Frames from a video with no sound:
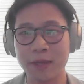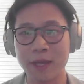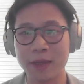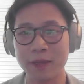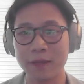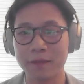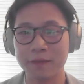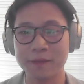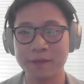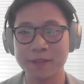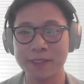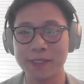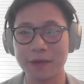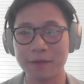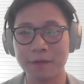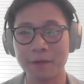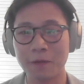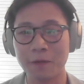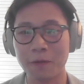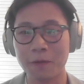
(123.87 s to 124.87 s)
If you get a
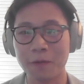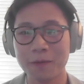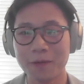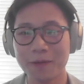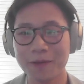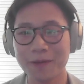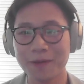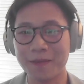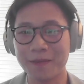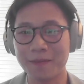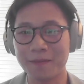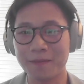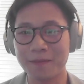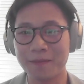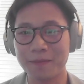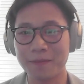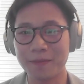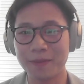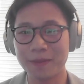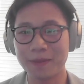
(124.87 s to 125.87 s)
CFO,
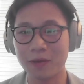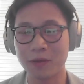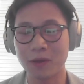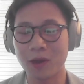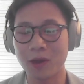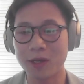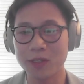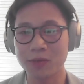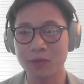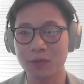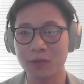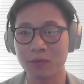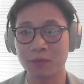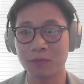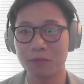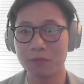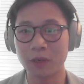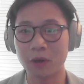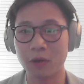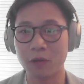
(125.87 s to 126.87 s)
then that will cost you
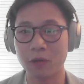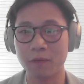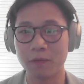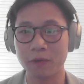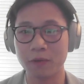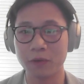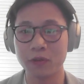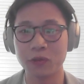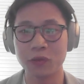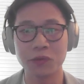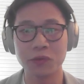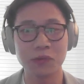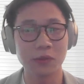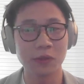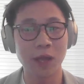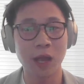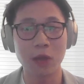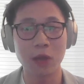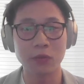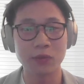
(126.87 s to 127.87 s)
probably over
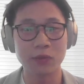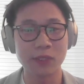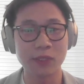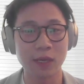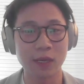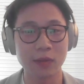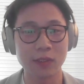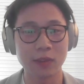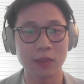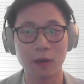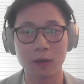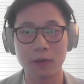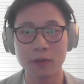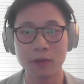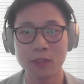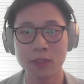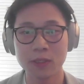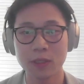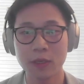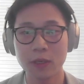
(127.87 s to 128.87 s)

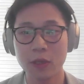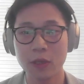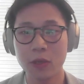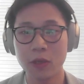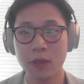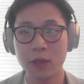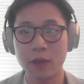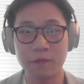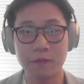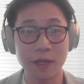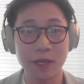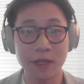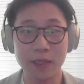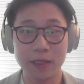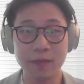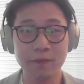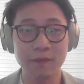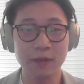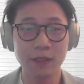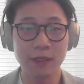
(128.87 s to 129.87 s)
$200,000. If you
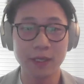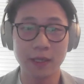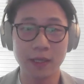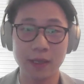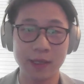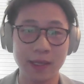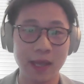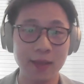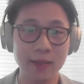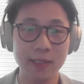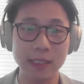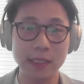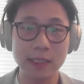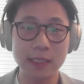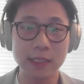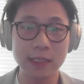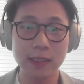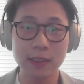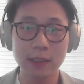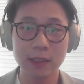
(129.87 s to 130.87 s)
get even an
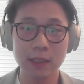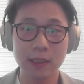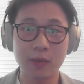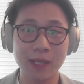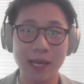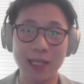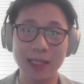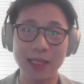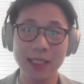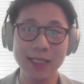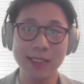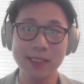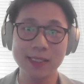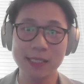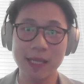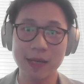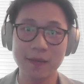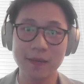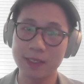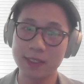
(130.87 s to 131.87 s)
accountant, that'll be at
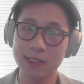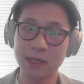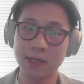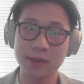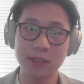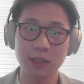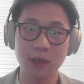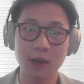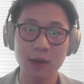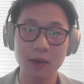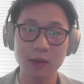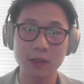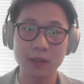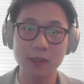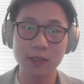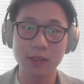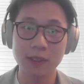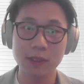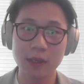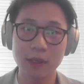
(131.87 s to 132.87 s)
least
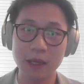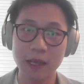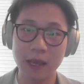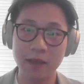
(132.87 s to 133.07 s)
$70,000.